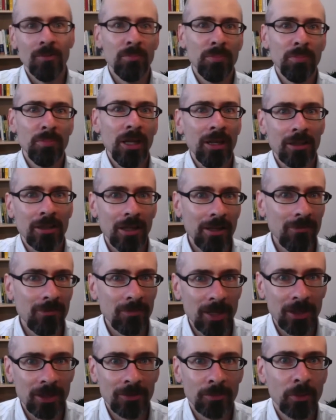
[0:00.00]
oh, Black Lives
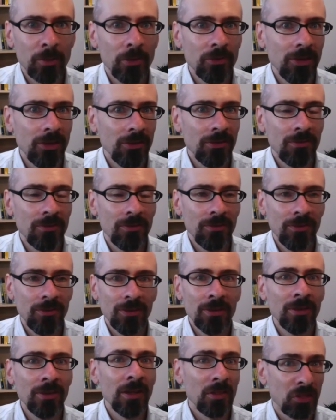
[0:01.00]
Matter
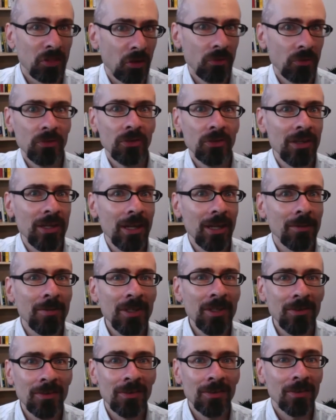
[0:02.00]
protesters and those are the
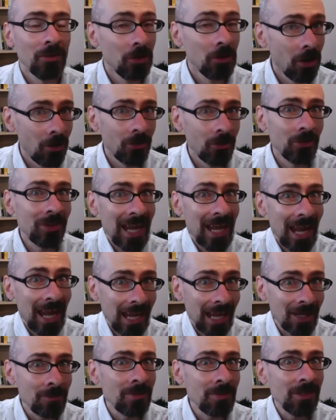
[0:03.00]
enemies? No, the
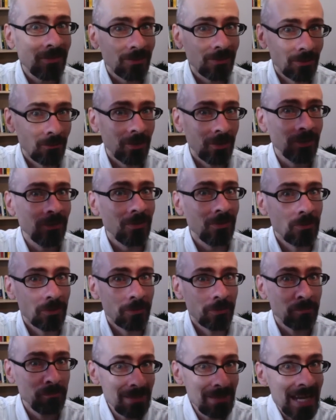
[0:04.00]
enemies are the ones
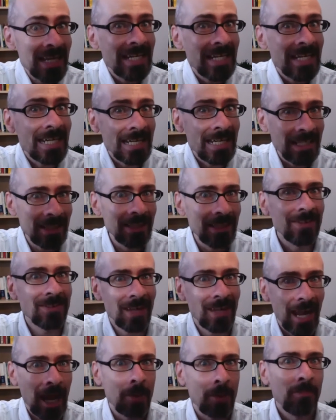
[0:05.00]
who are making
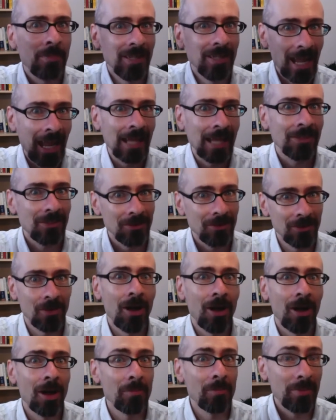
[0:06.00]
this happen happen at the
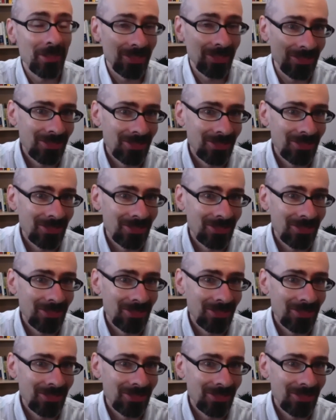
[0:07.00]
top.